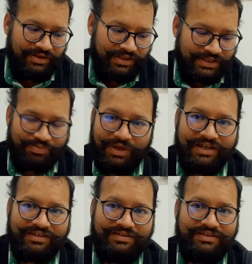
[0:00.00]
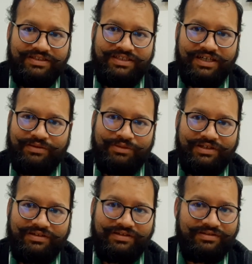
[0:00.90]
speak
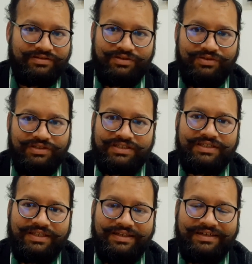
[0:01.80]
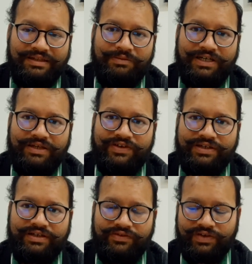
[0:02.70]
German. So it's little bit
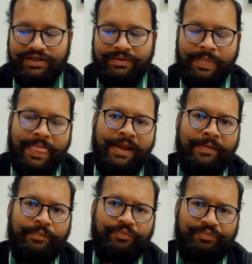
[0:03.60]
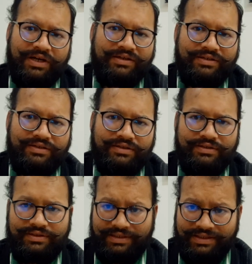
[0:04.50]
difficult, but
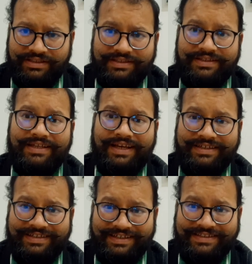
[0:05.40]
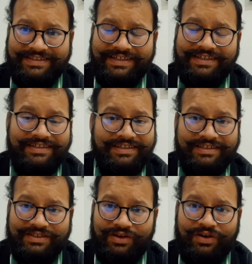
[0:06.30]
it's, as I said,
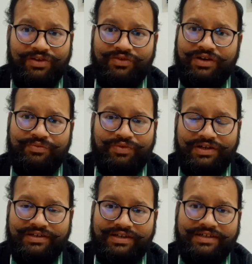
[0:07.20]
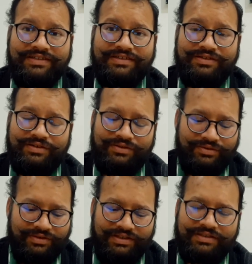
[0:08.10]
it's all 1 point task.
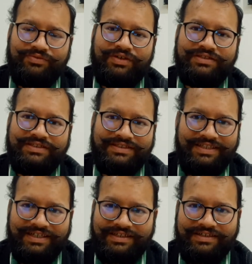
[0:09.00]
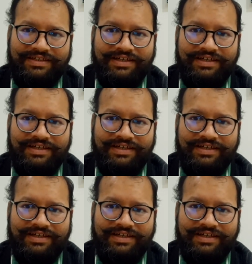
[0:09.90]
So it's once that